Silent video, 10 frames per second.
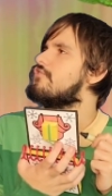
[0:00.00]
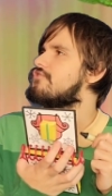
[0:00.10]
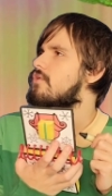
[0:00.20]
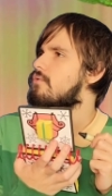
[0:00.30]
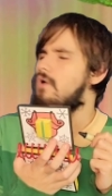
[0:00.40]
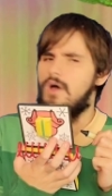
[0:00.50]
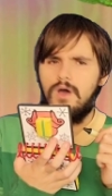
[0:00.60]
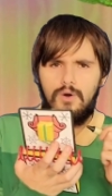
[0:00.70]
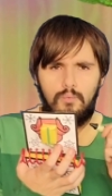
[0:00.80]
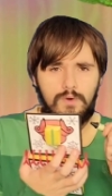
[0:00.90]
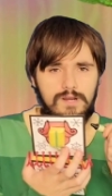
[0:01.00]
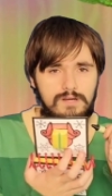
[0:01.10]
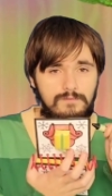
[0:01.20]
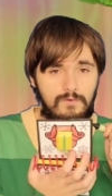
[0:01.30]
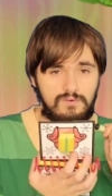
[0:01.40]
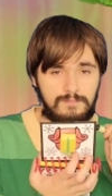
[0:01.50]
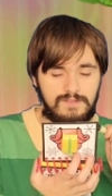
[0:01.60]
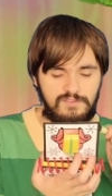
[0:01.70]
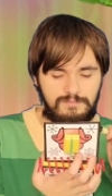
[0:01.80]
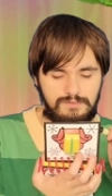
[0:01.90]
So, what kind of
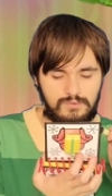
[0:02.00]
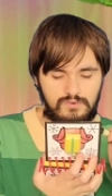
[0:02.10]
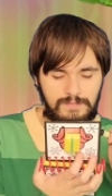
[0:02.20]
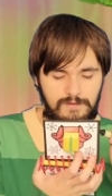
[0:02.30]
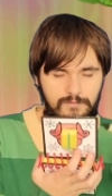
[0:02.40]
ornament does Blue wanna make